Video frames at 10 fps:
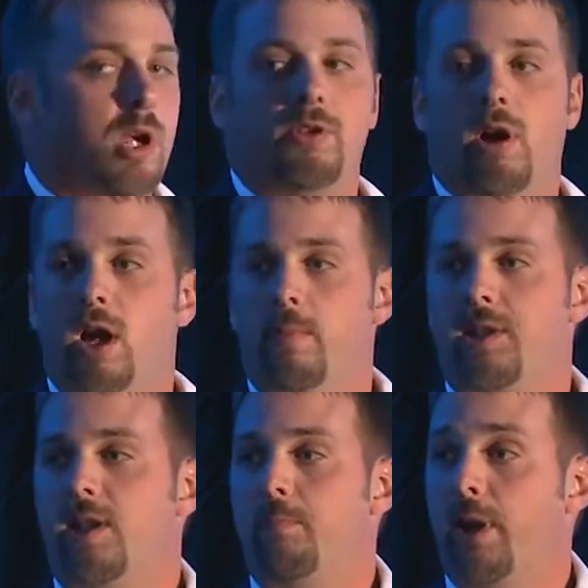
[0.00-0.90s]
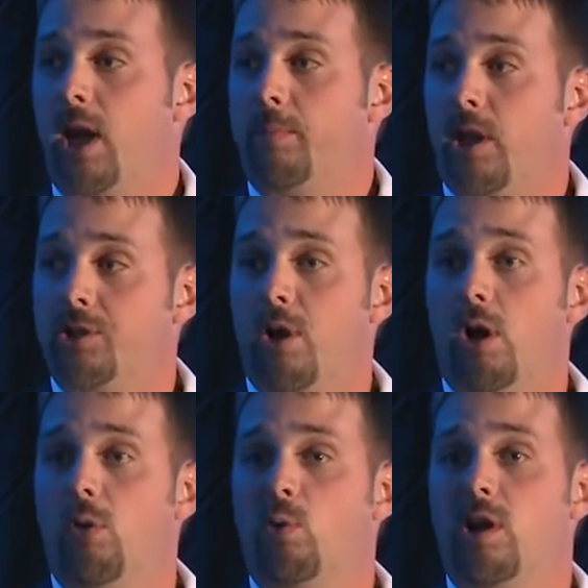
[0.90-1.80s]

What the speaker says: going to talk about, and pick up the next call,